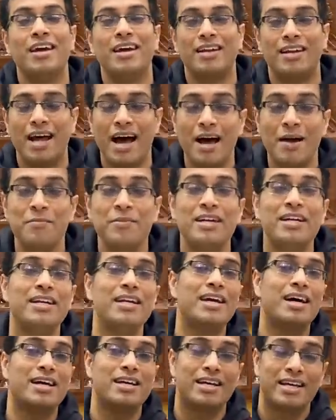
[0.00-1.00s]
NAM
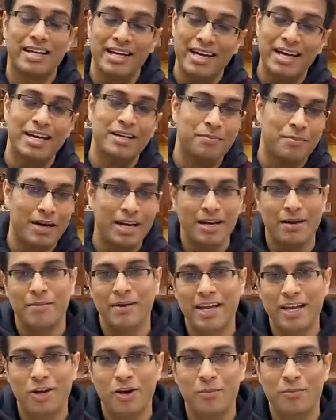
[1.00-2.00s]
India, great bulk
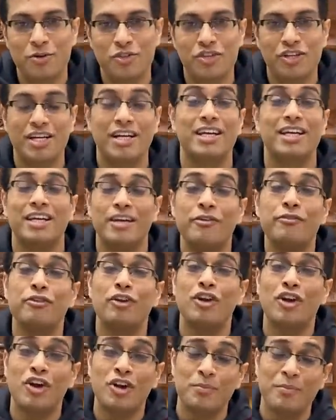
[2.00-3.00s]
buying opportunity. If
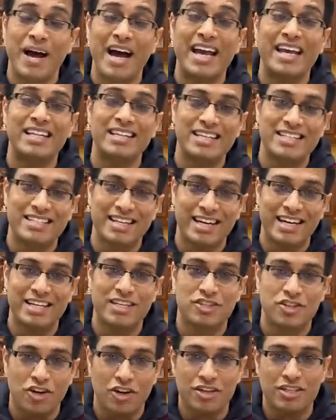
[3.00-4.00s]
you're not buying these great
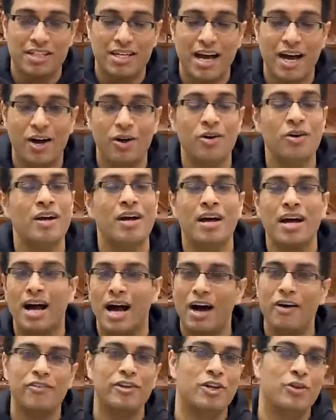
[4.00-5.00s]
stocks now,
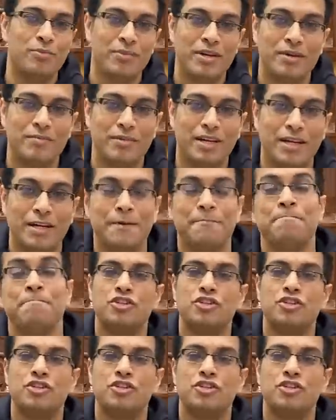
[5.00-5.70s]
how will you make money?